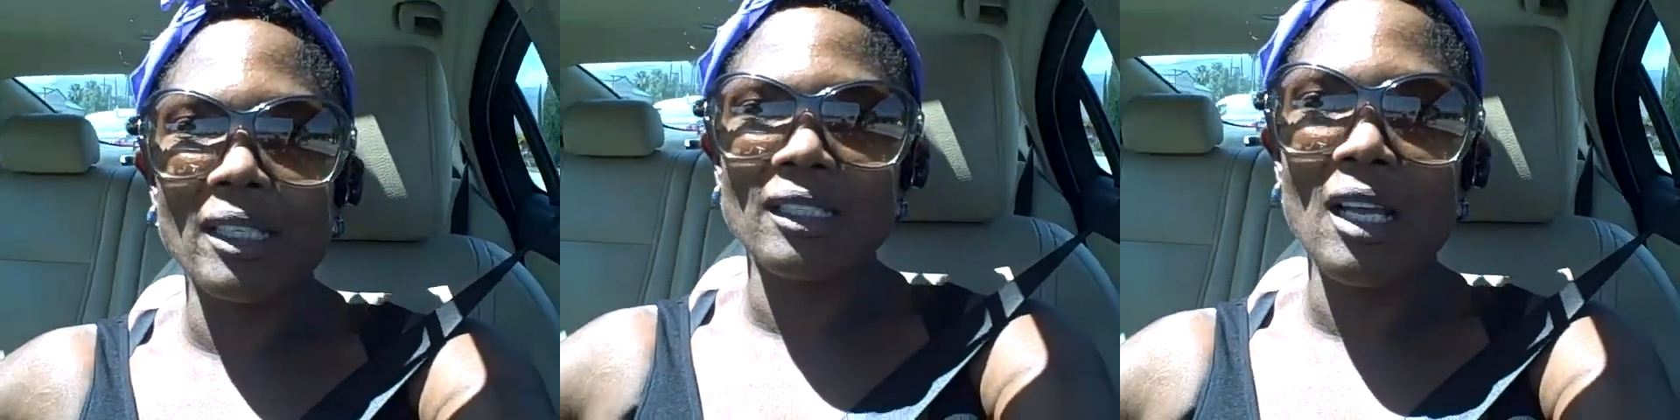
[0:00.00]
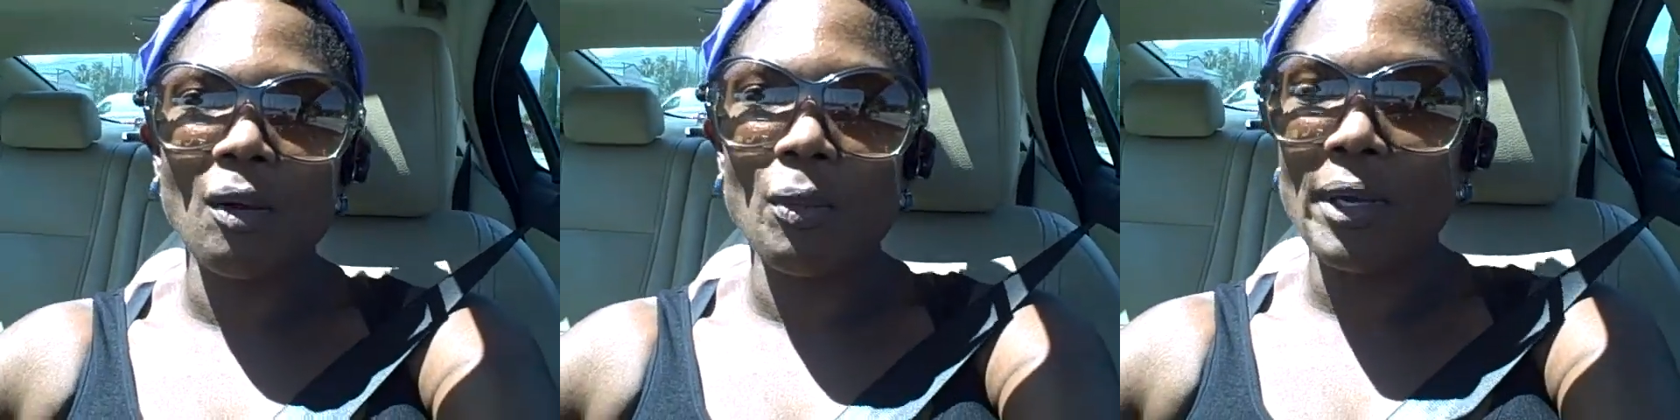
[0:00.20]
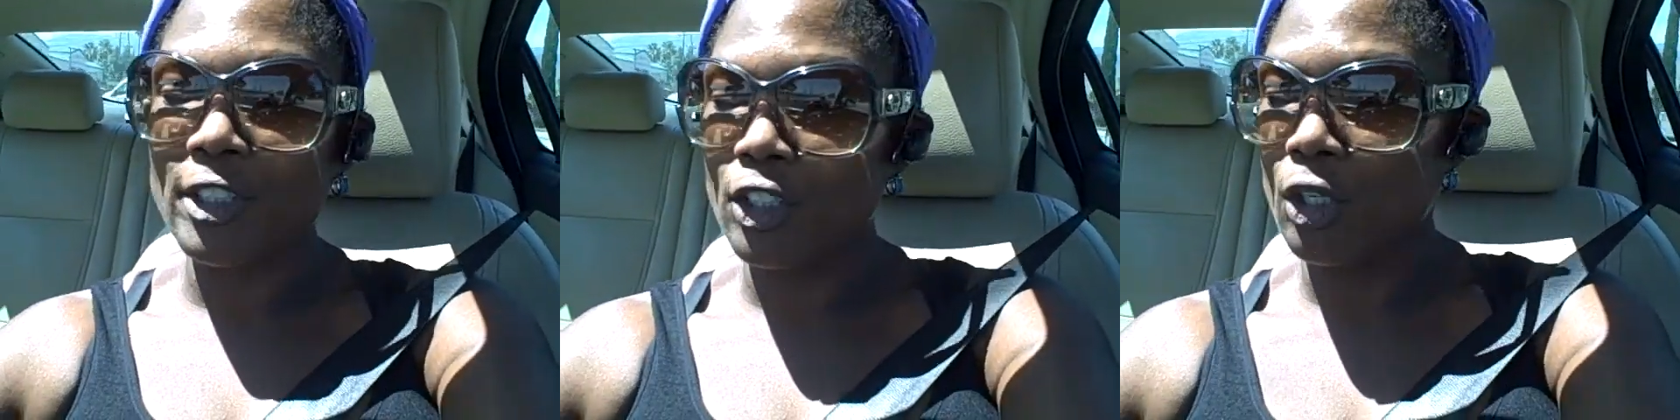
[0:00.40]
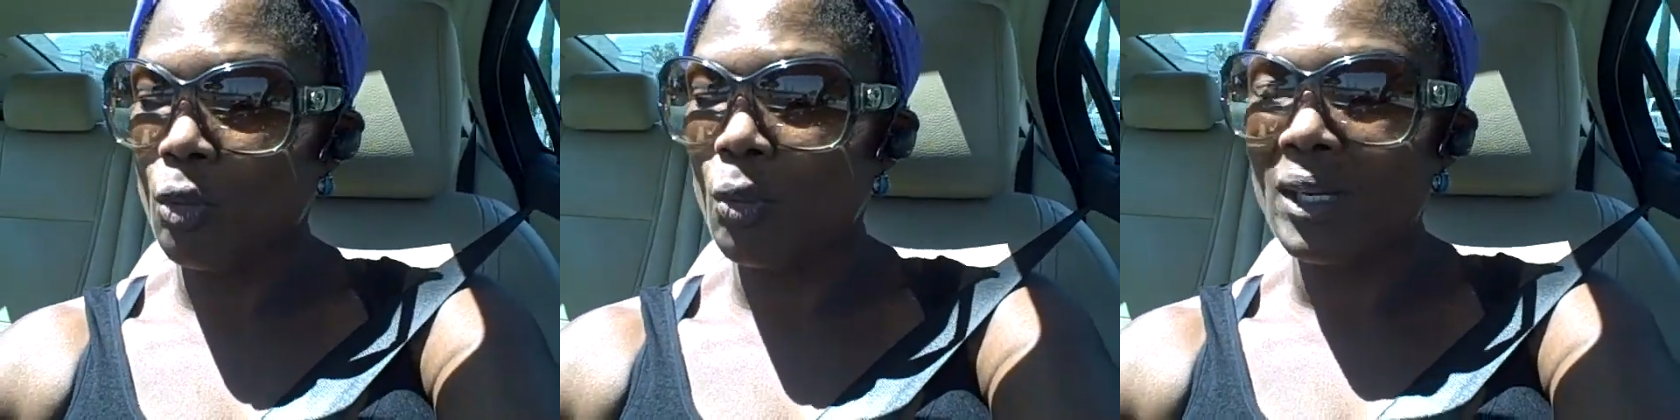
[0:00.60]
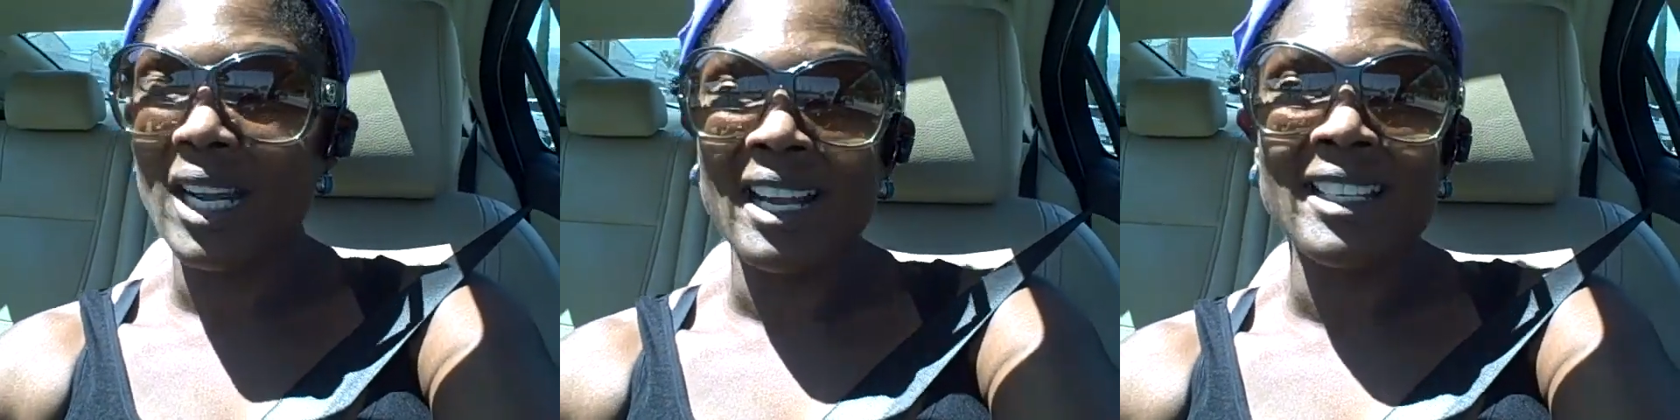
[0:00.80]
me in a direction
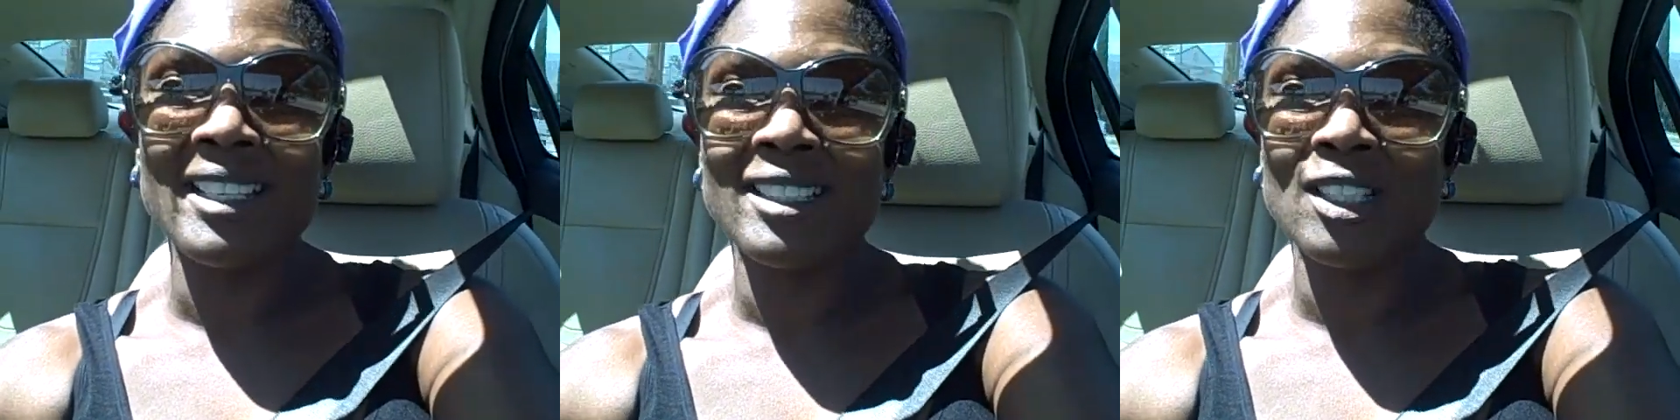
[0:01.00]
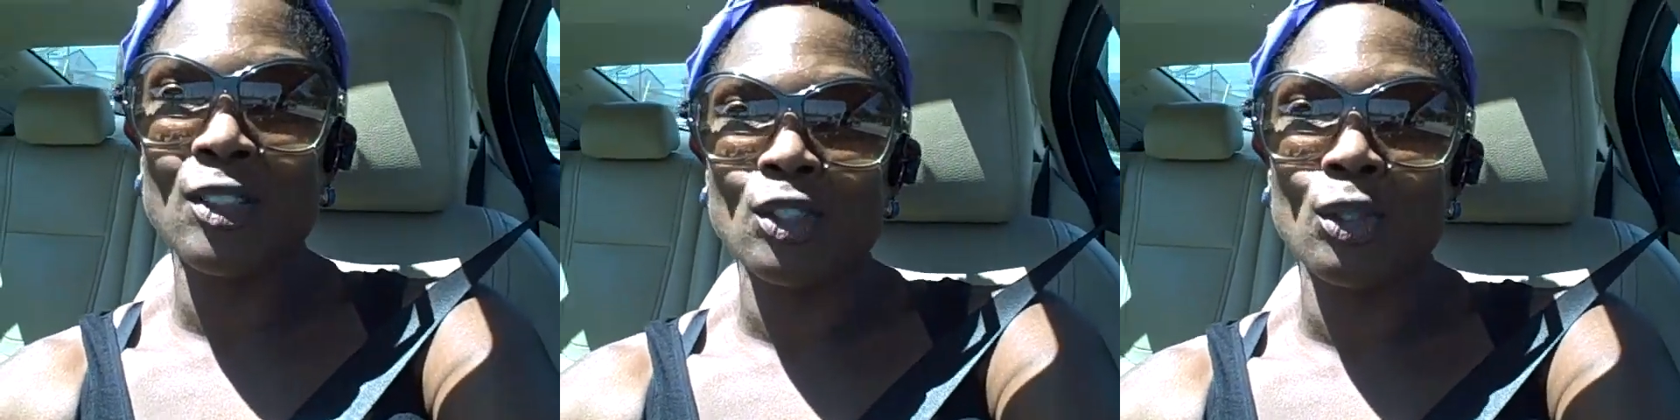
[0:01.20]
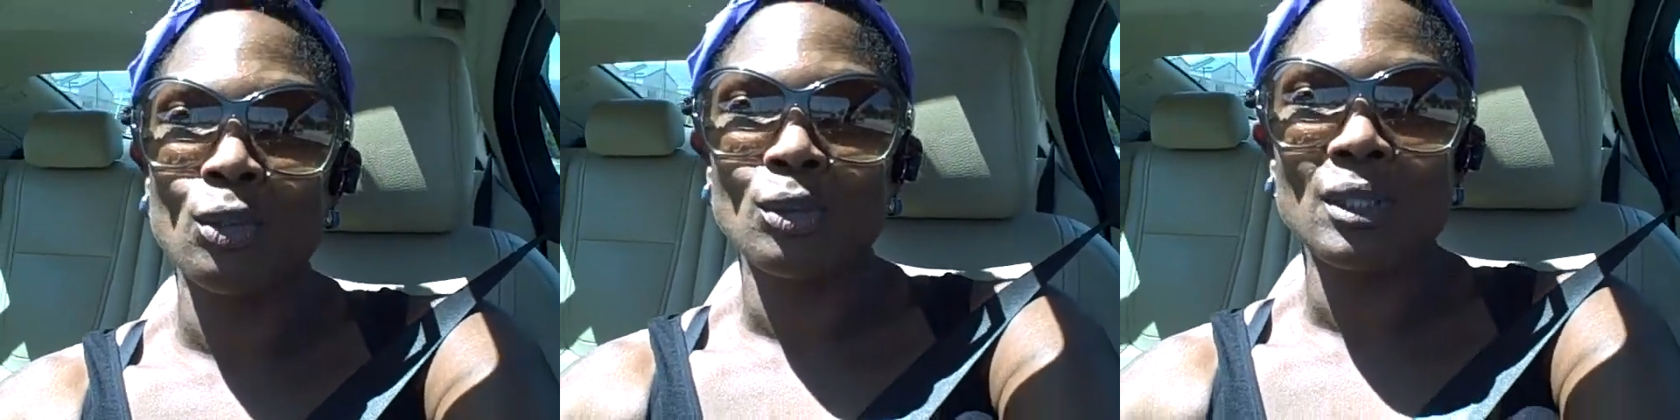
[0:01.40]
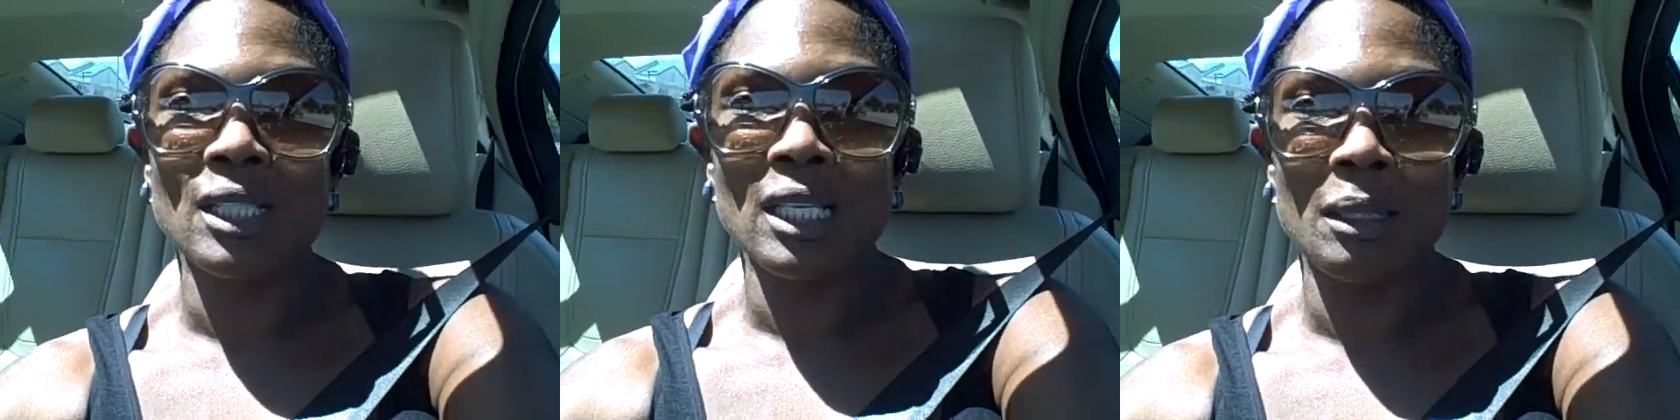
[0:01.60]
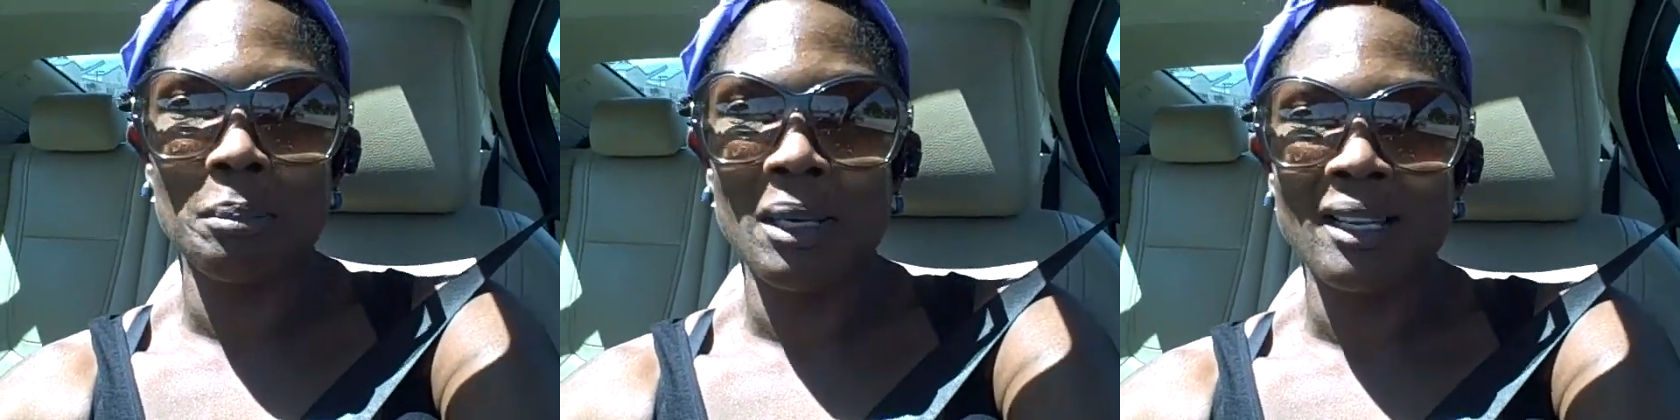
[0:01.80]
on what I need to do
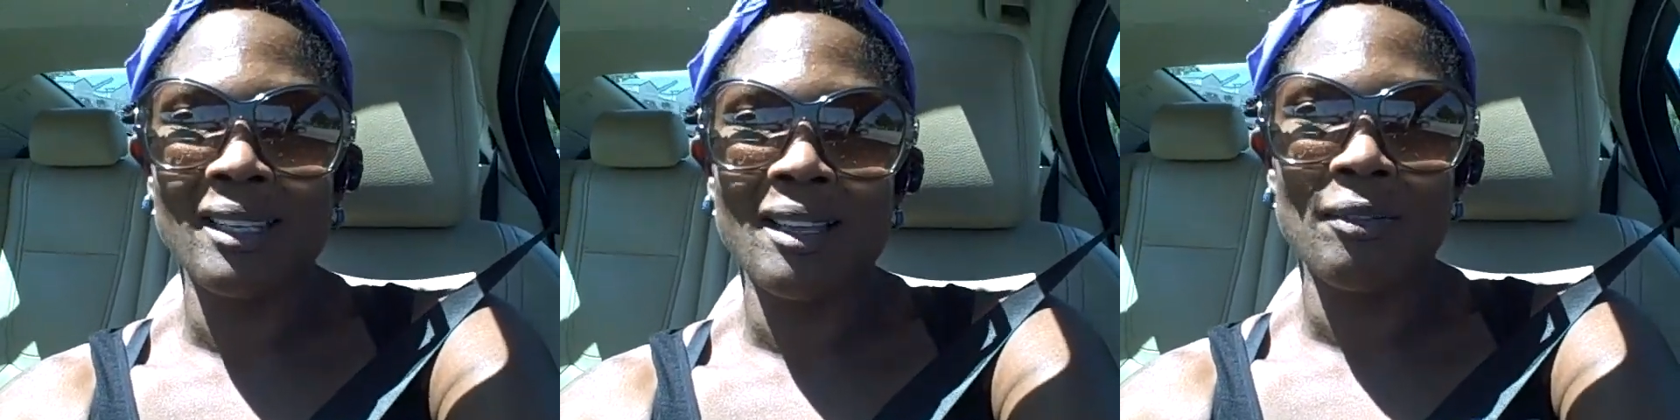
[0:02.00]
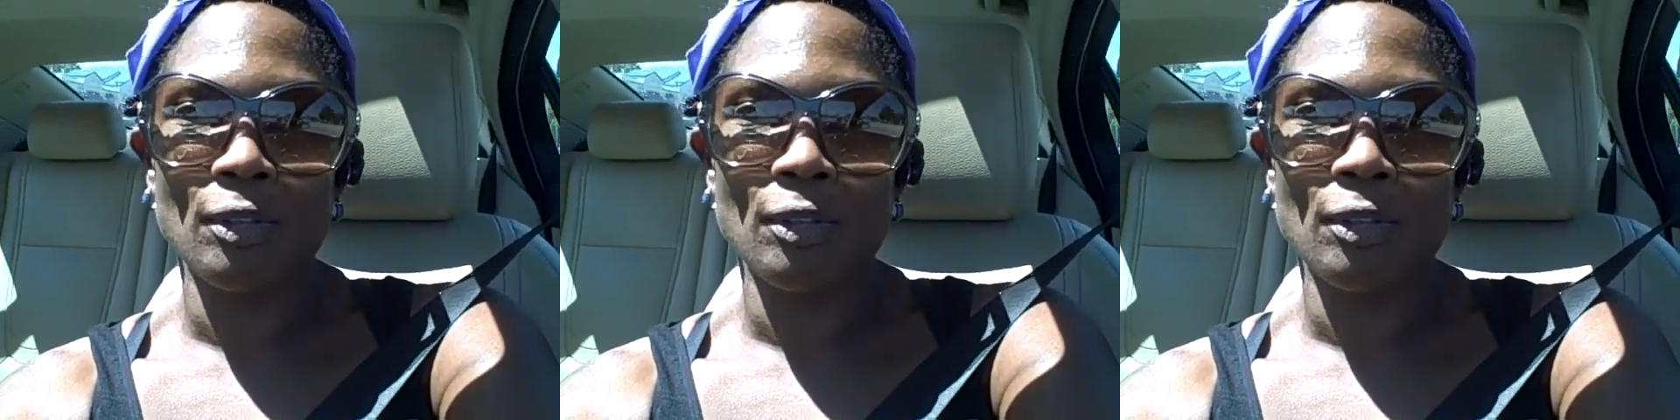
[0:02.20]
to get my